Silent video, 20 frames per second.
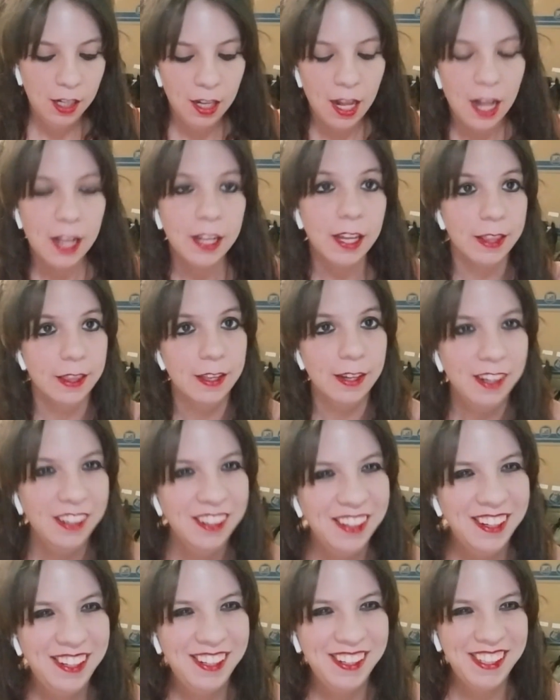I'll get
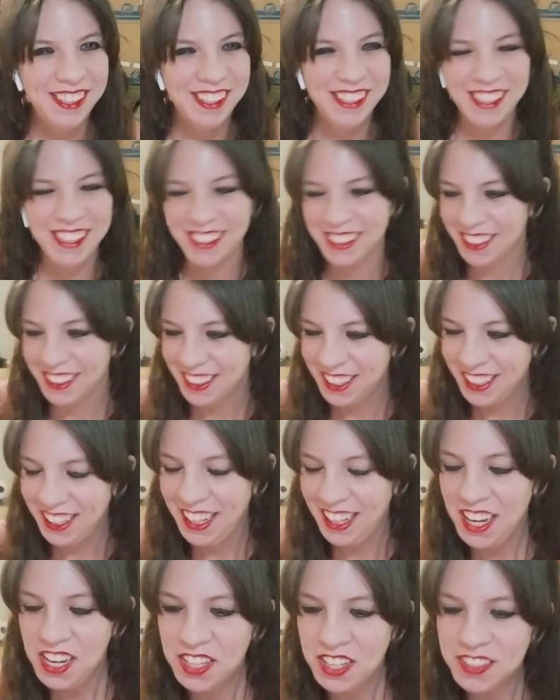there.
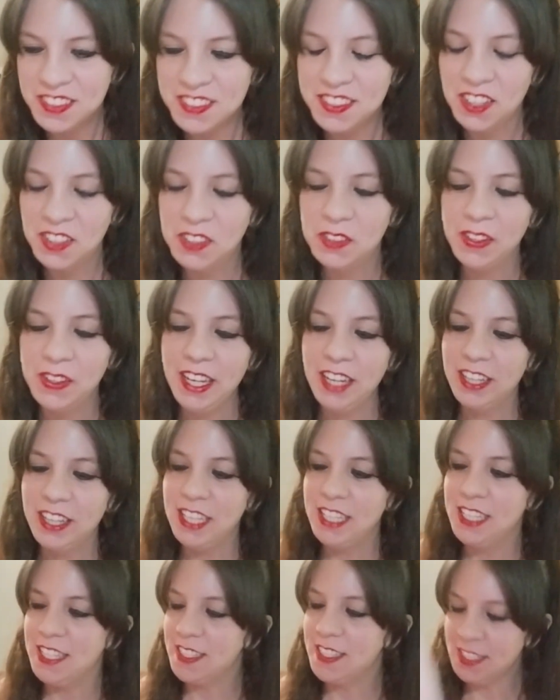So here
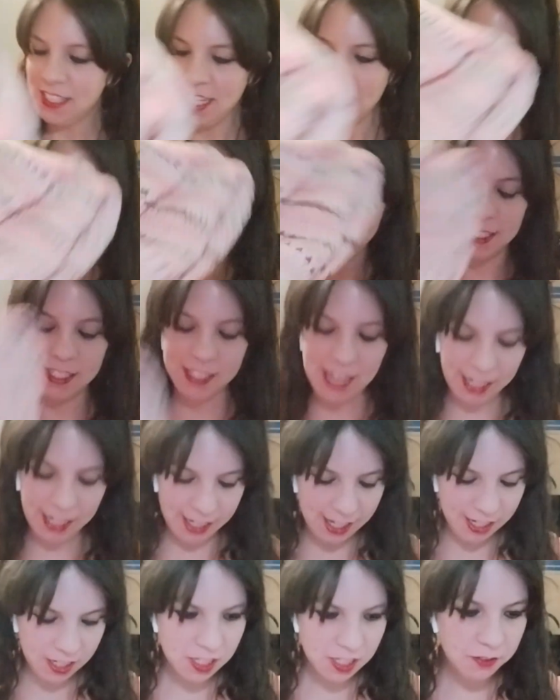is the
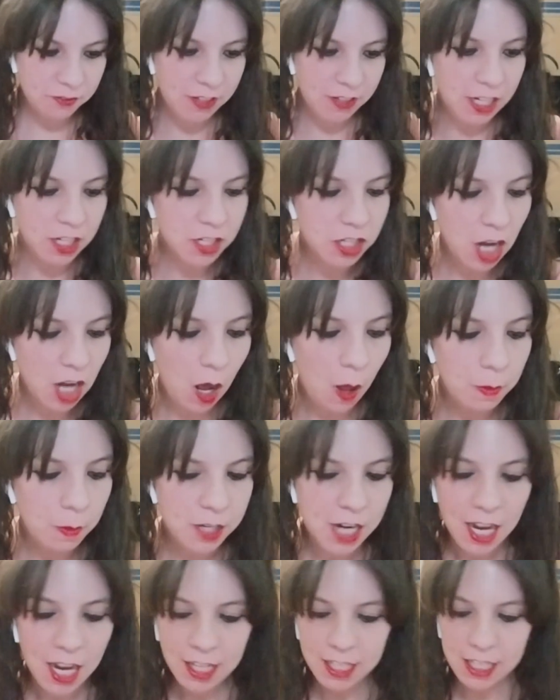second finished
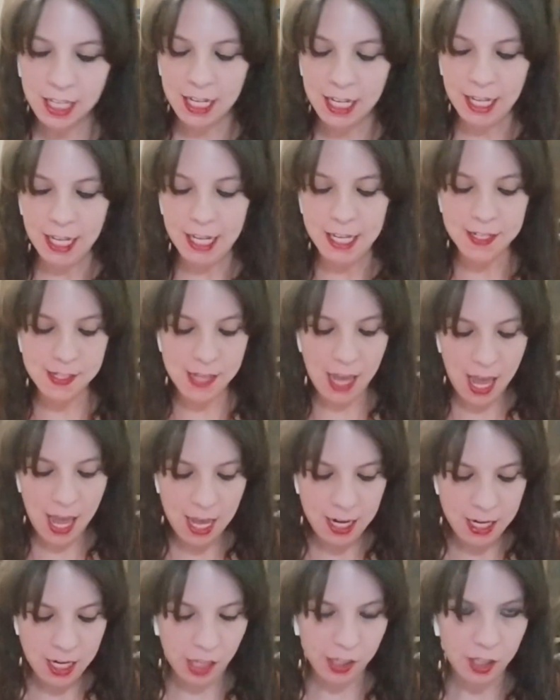object. It is
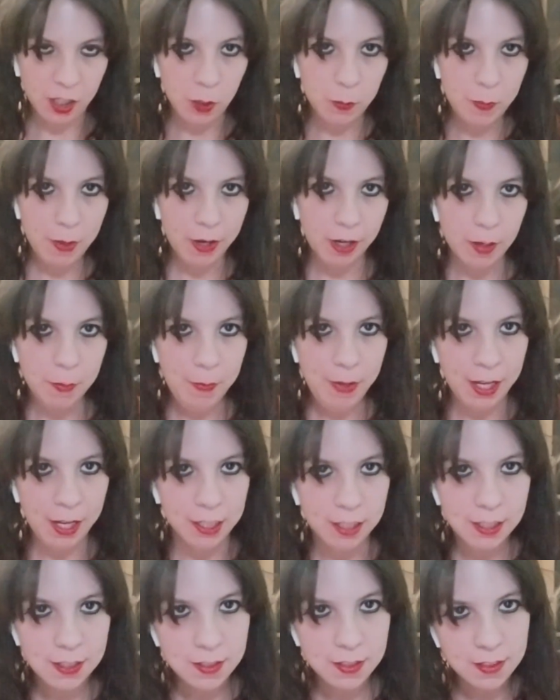another pair of
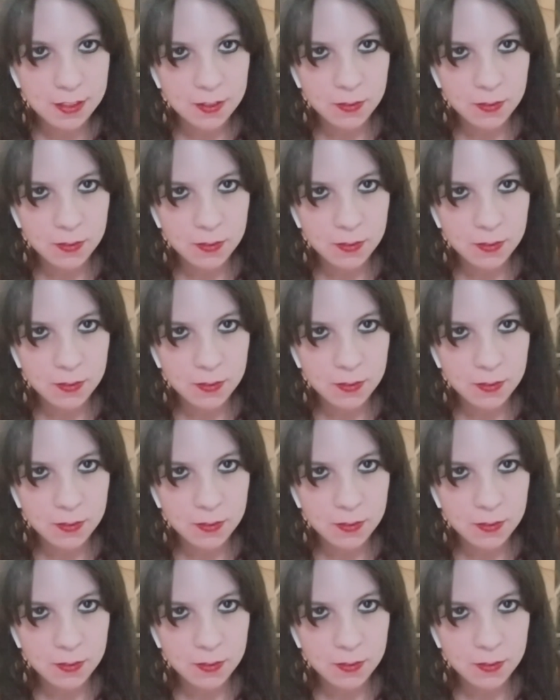pants.